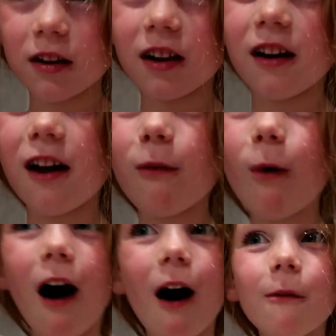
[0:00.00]
Do you know
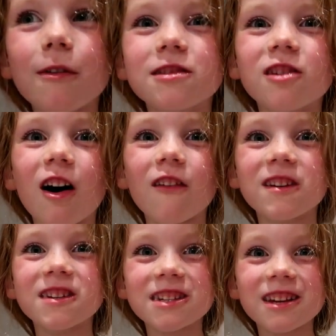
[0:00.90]
what? We saw
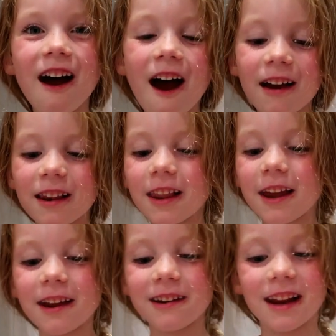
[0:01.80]
this
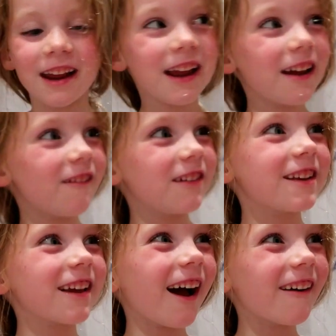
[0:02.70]
lady in
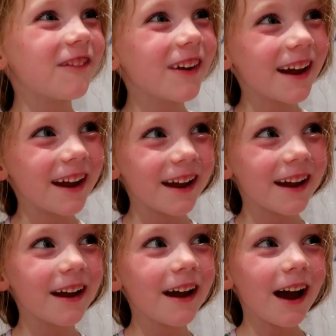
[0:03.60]
this
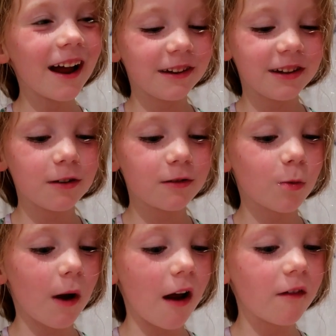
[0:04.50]
cafe and she was
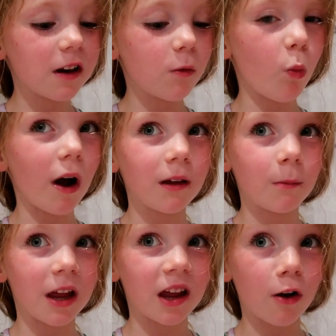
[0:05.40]
wearing white
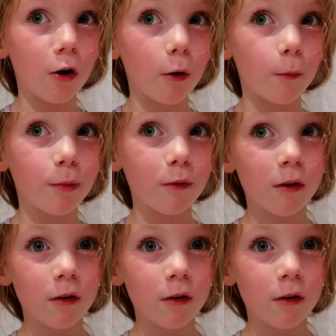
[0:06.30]
makeup.